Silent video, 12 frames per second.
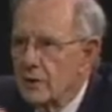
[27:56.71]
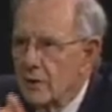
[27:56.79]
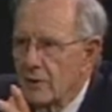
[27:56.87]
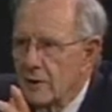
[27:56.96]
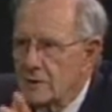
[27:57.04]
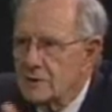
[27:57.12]
the
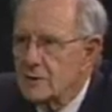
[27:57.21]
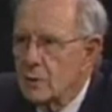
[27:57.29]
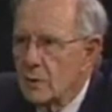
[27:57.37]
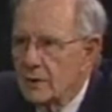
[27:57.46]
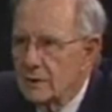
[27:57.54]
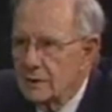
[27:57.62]
highest
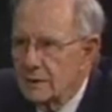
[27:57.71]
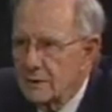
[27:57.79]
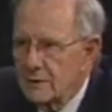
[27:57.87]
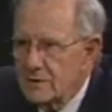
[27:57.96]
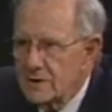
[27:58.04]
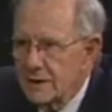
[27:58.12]
quality
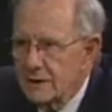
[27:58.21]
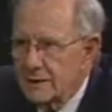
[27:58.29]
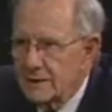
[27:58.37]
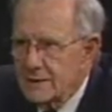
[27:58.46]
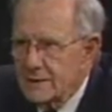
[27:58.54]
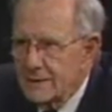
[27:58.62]
of
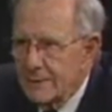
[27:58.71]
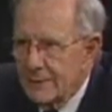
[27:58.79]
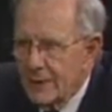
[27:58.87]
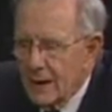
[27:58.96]
science.